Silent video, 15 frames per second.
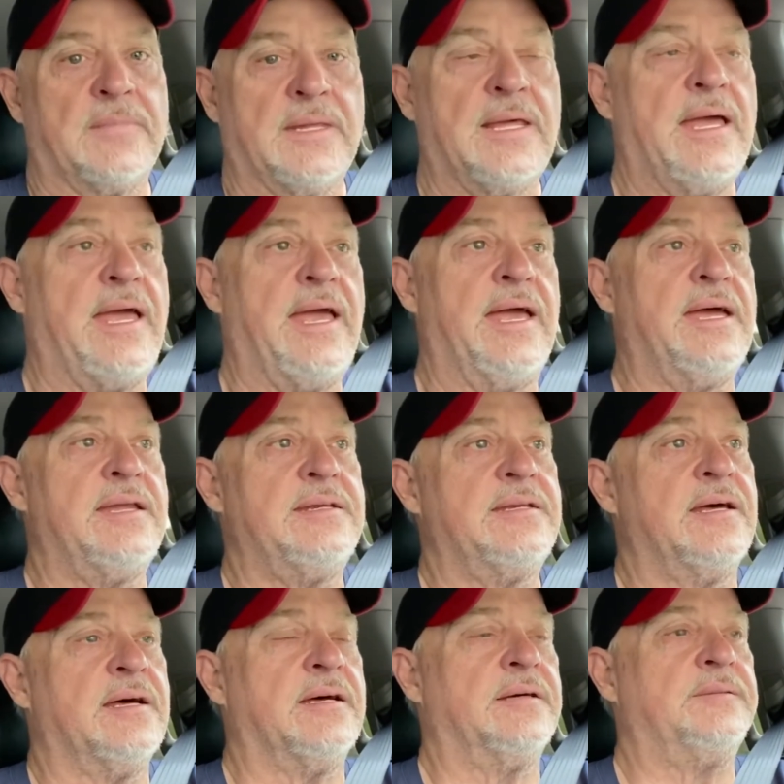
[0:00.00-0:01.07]
and
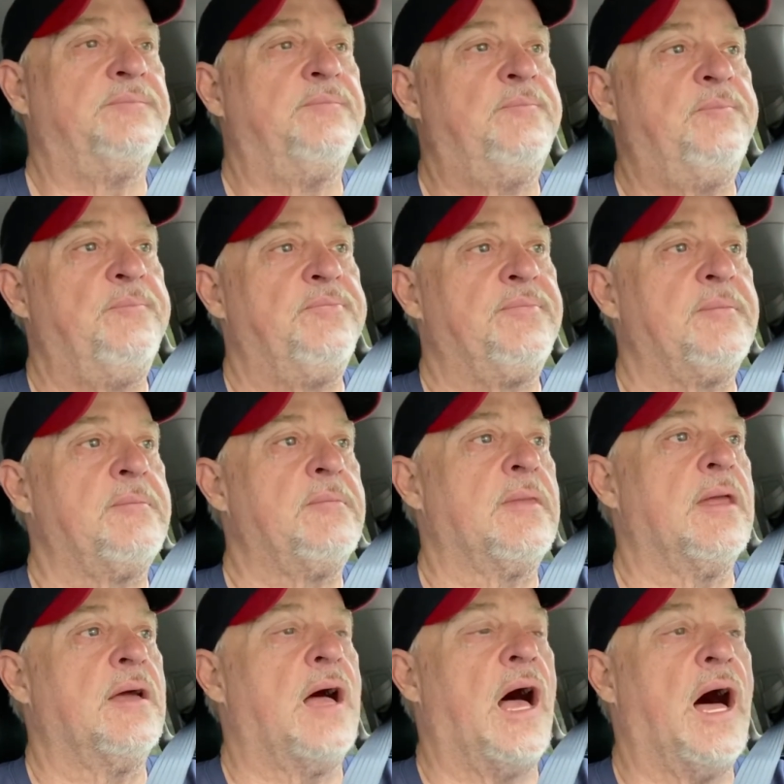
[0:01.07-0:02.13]

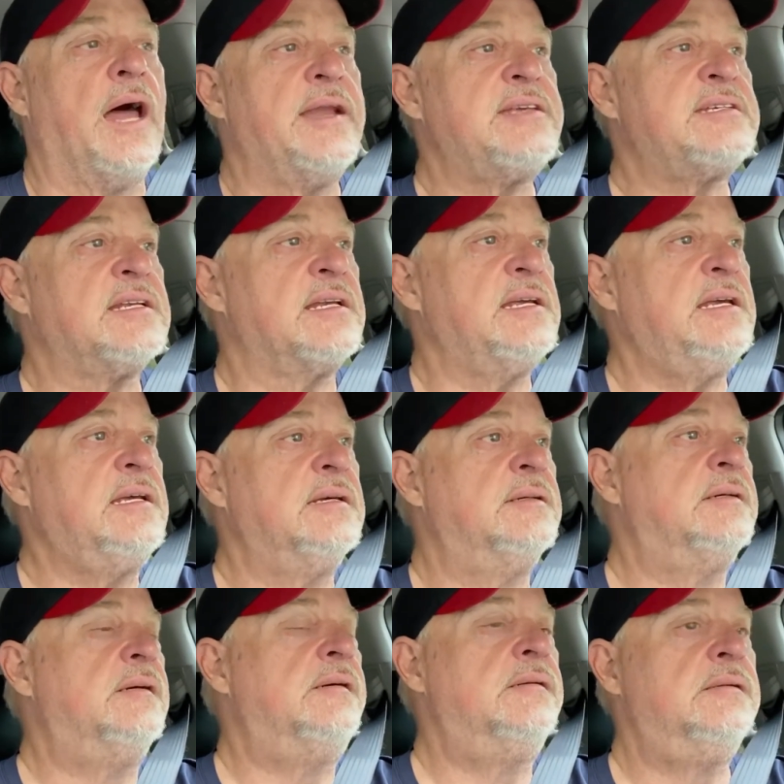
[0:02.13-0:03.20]
honestly,
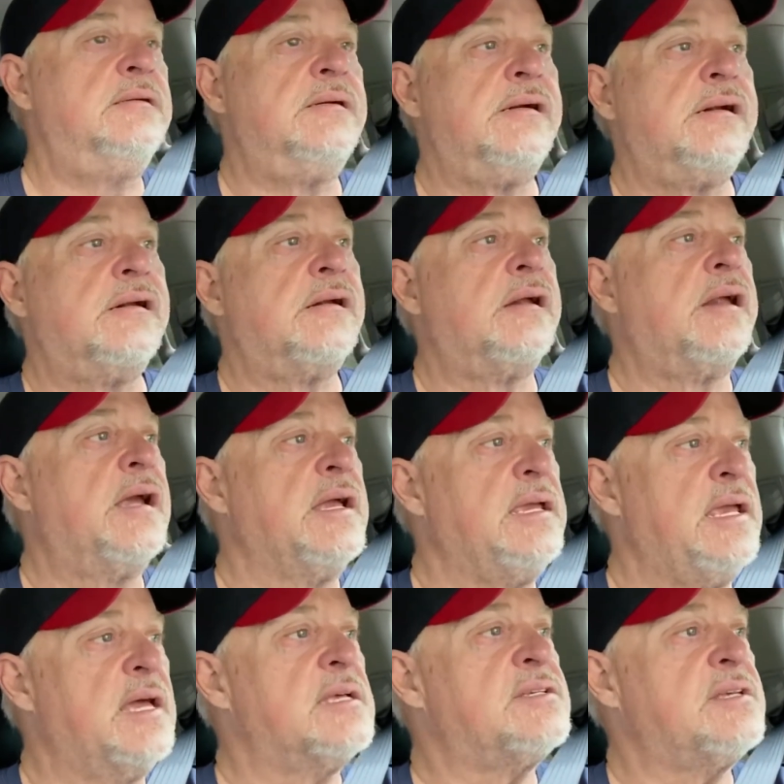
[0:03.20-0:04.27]

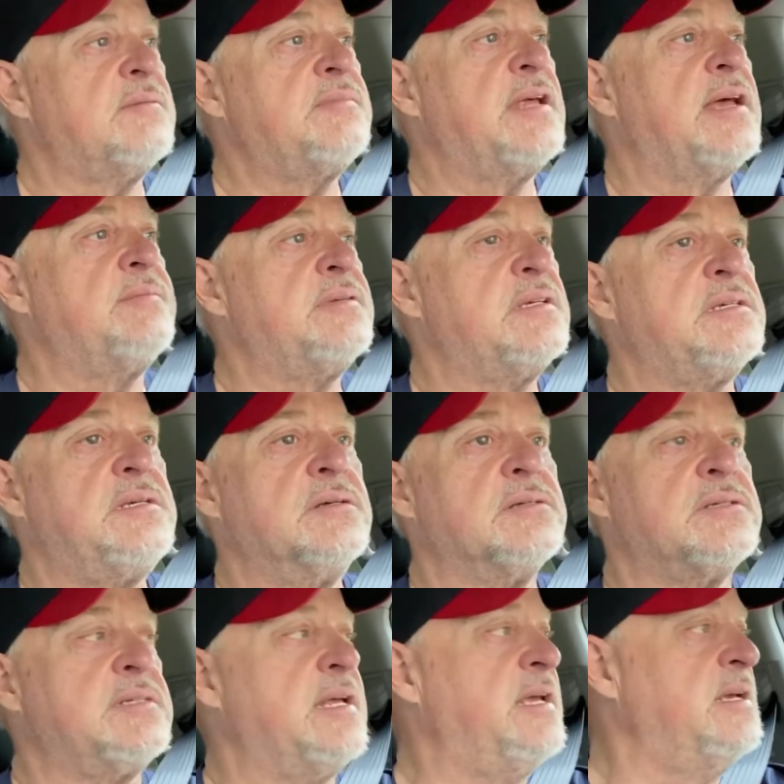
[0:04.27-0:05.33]
yeah, sometimes it still
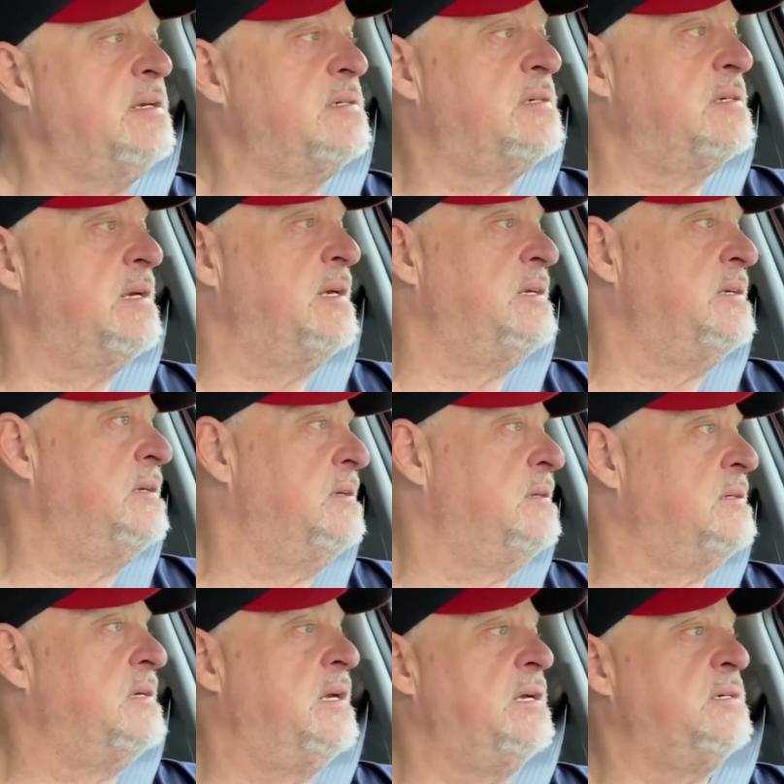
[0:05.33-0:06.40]
stings.
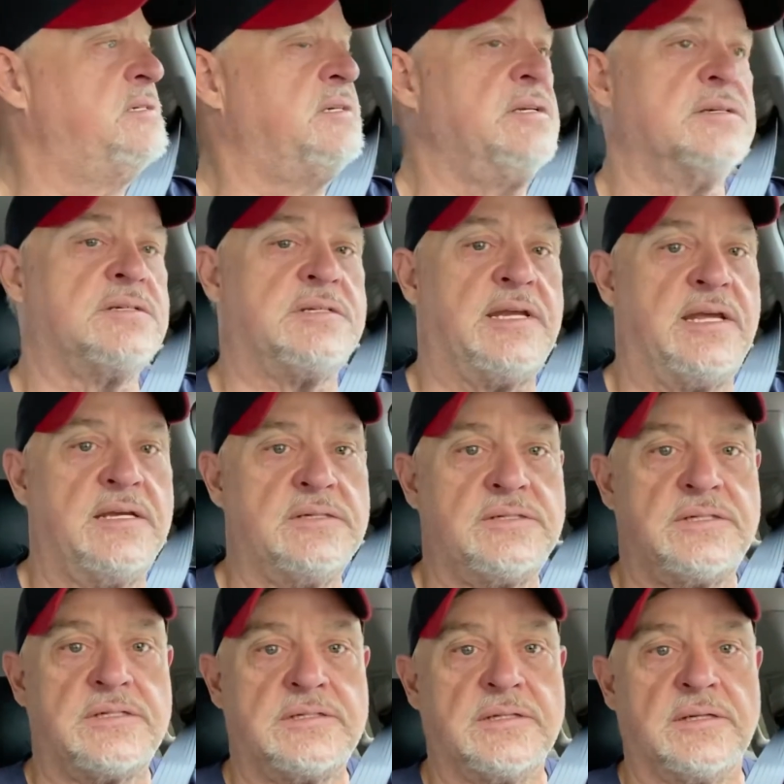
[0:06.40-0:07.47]
It still stings
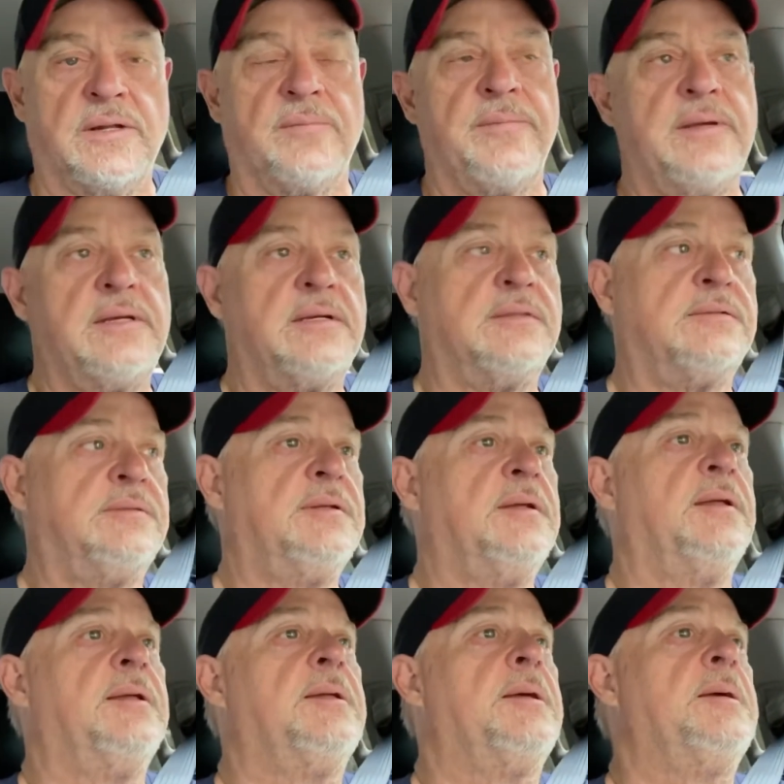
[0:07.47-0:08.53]
just a little bit,
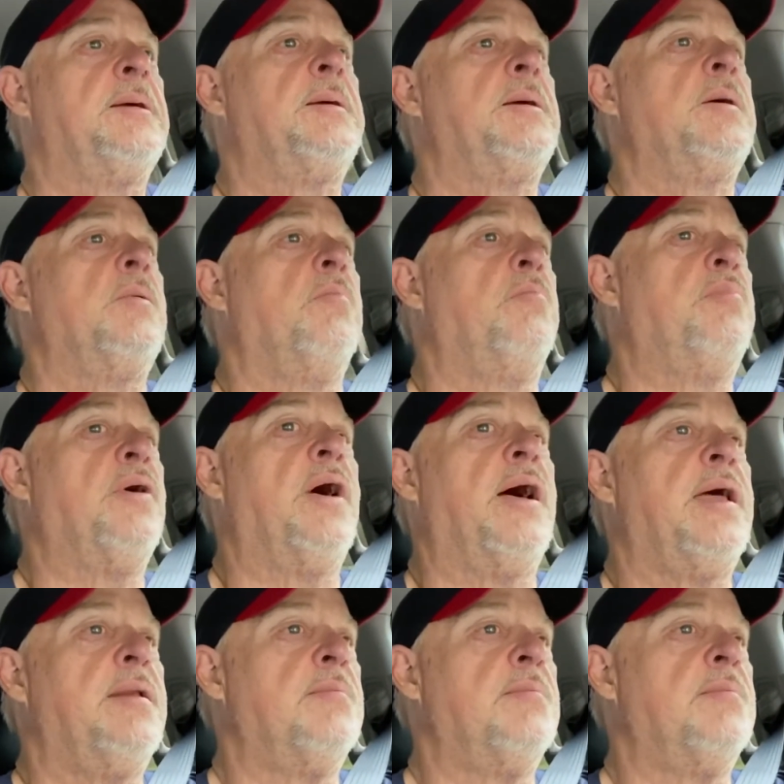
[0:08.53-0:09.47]
but